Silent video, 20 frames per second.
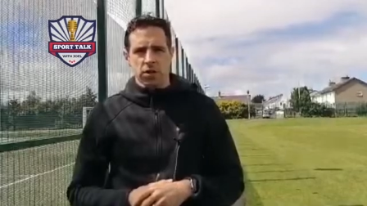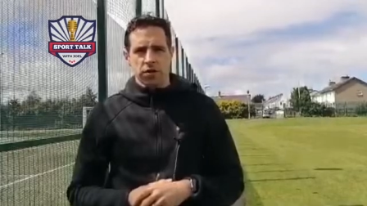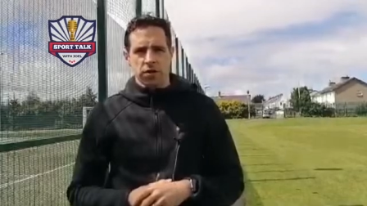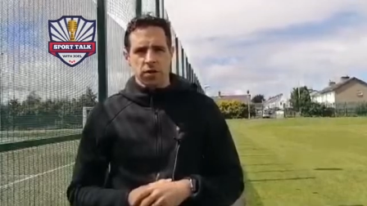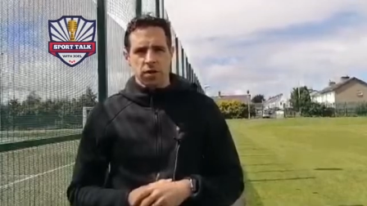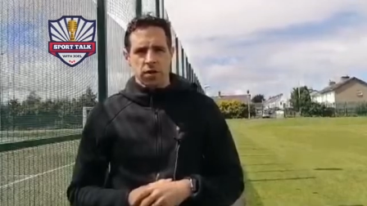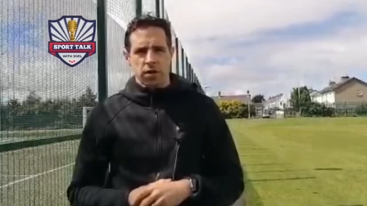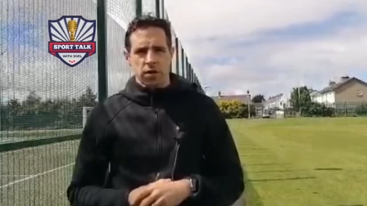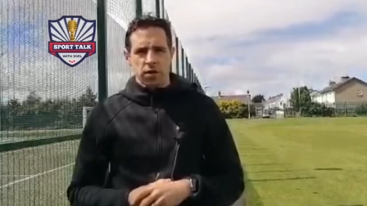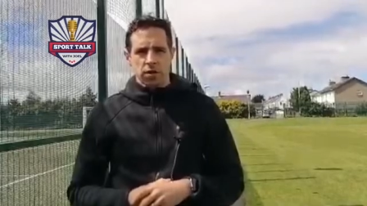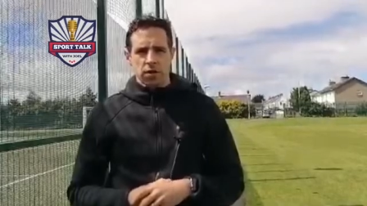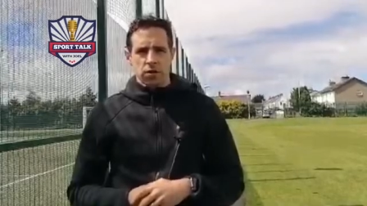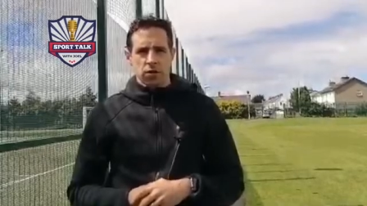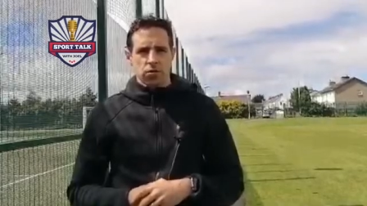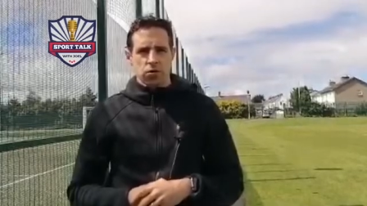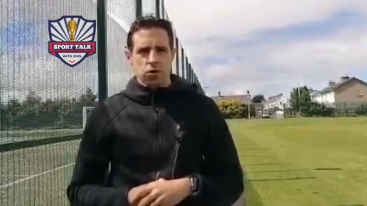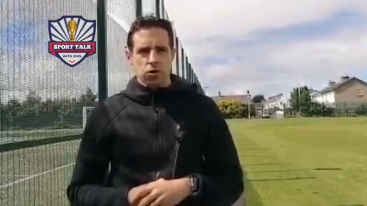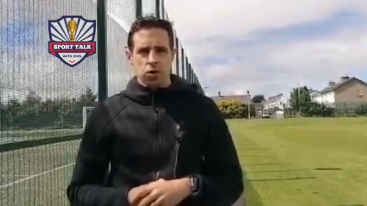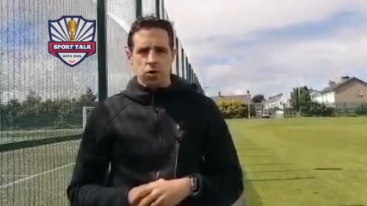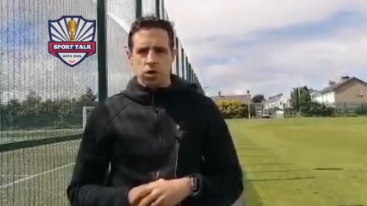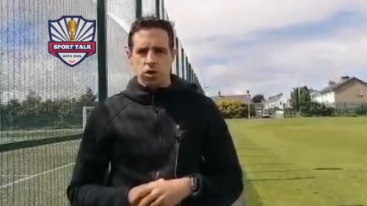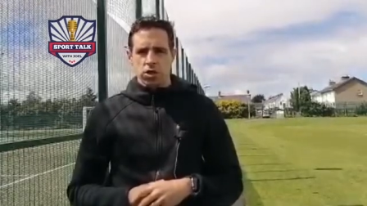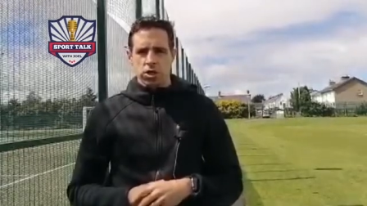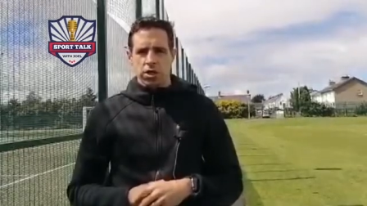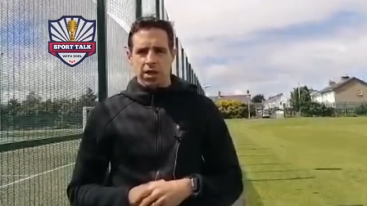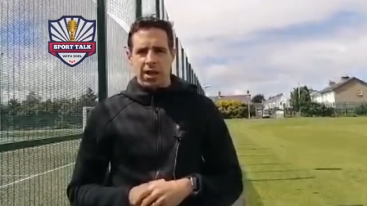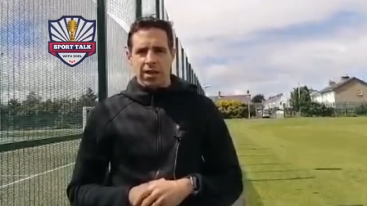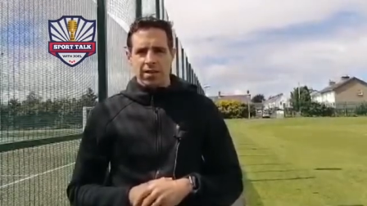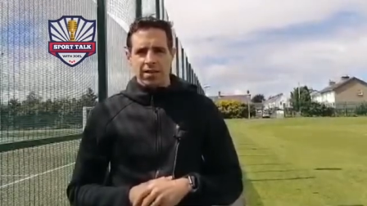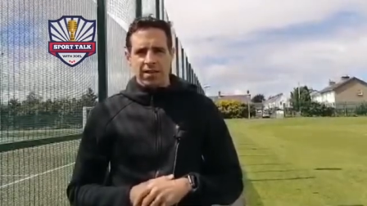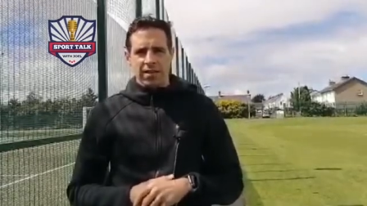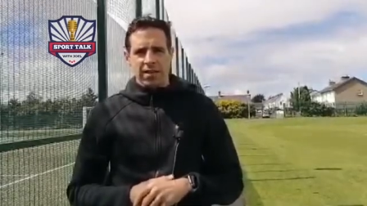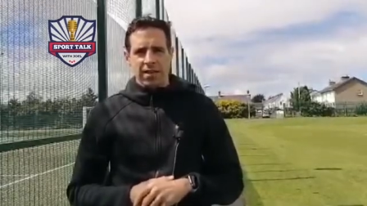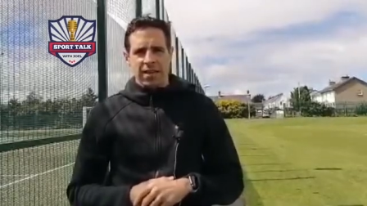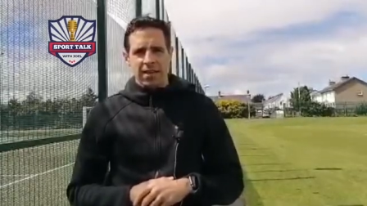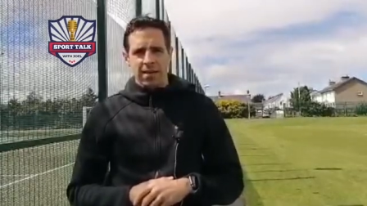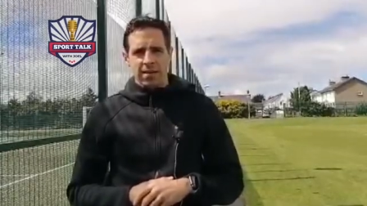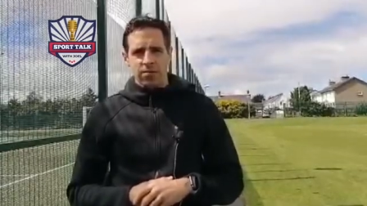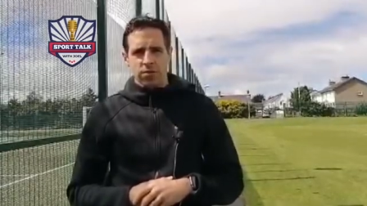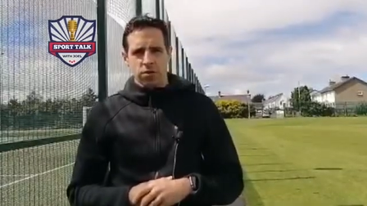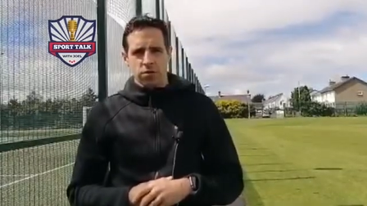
and 2 outstanding games.